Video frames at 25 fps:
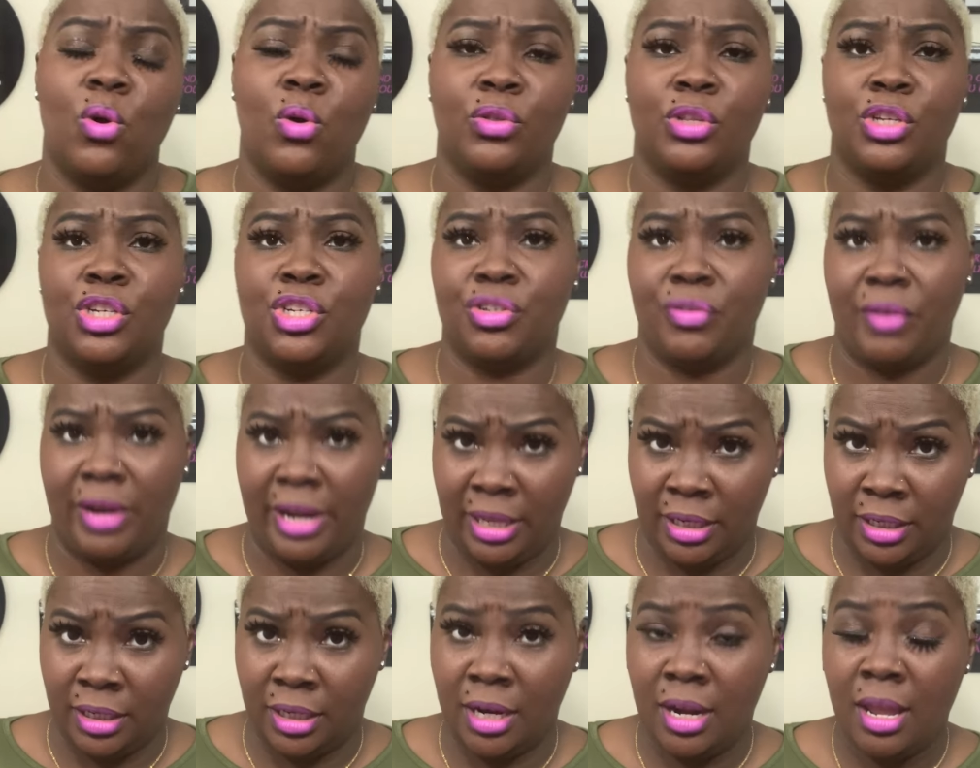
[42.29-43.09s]
on the
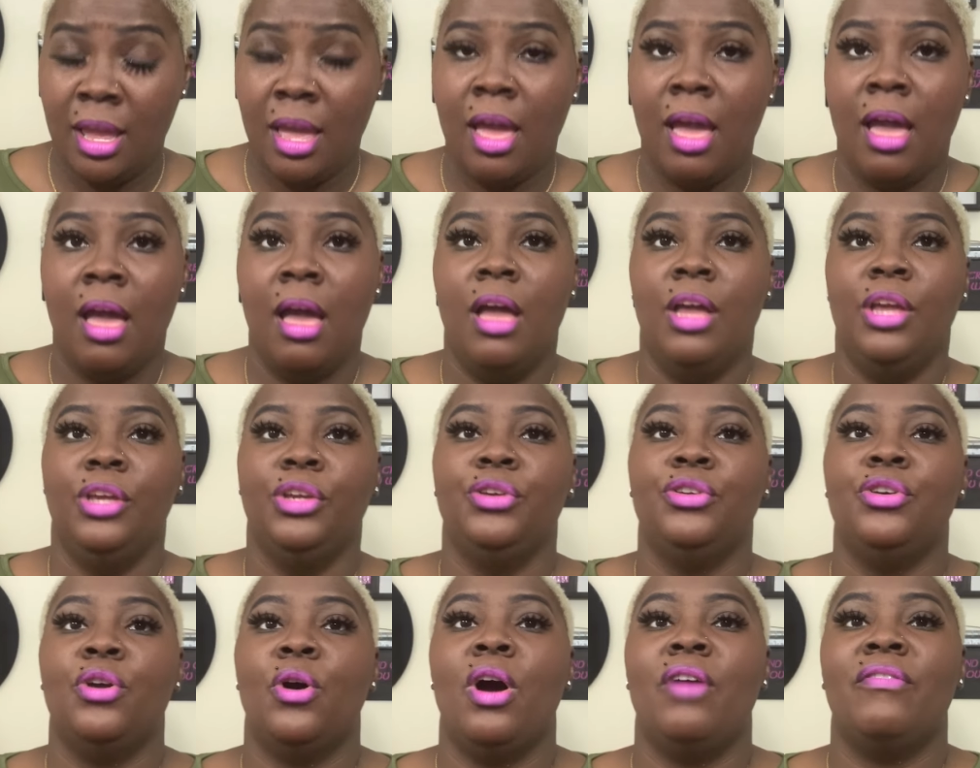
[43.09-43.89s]
trailer,
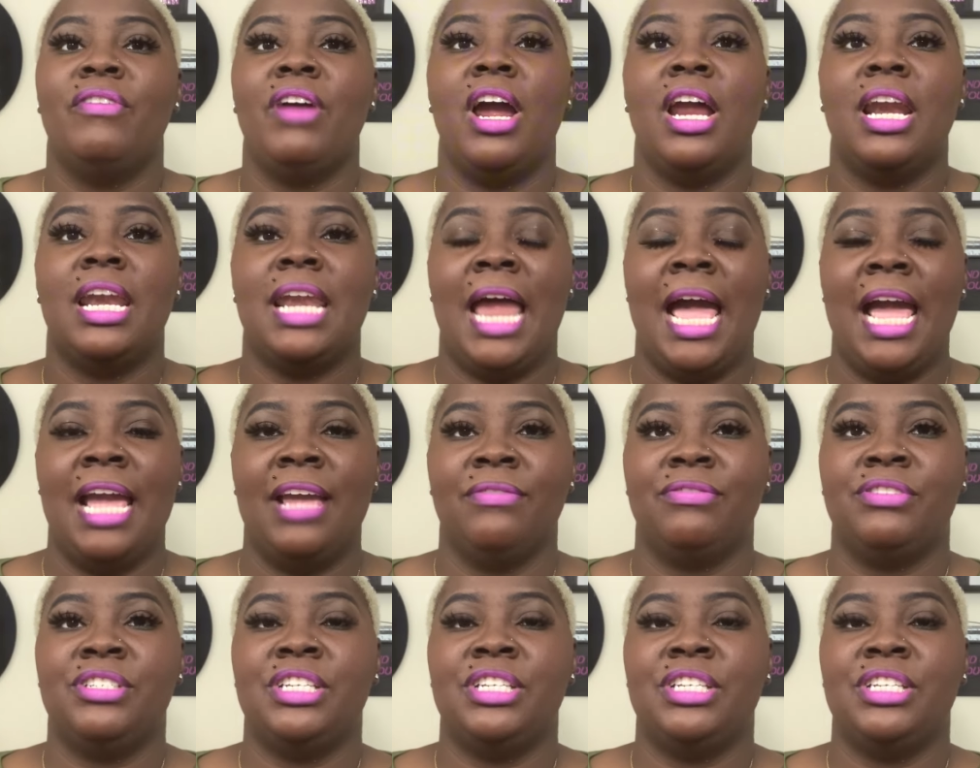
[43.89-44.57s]
you know, of her life.